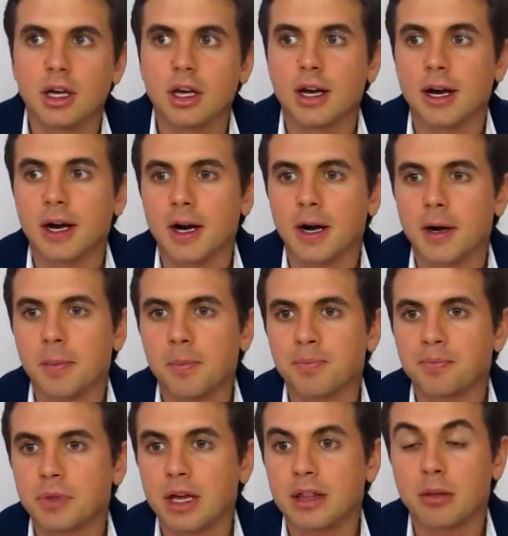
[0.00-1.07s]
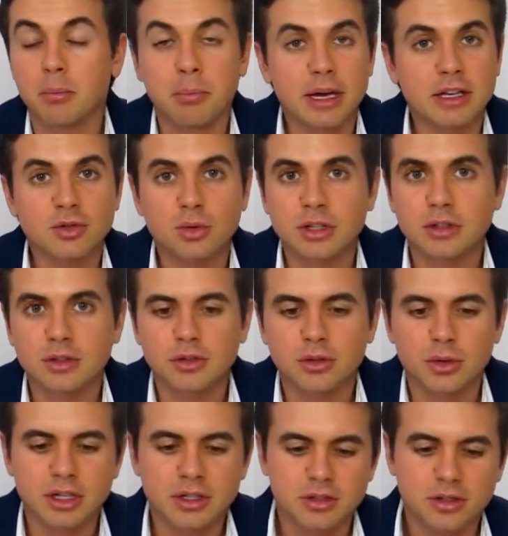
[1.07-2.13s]
And the best way to do
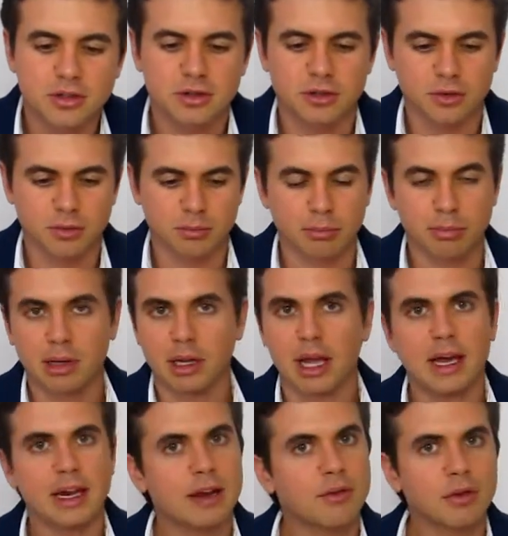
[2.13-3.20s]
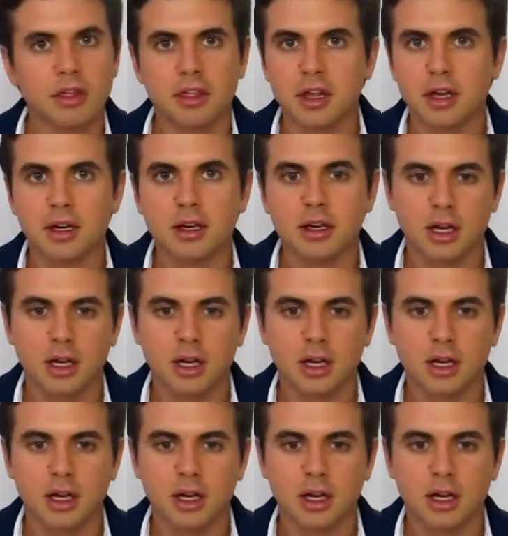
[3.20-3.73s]
it is just to plan everything,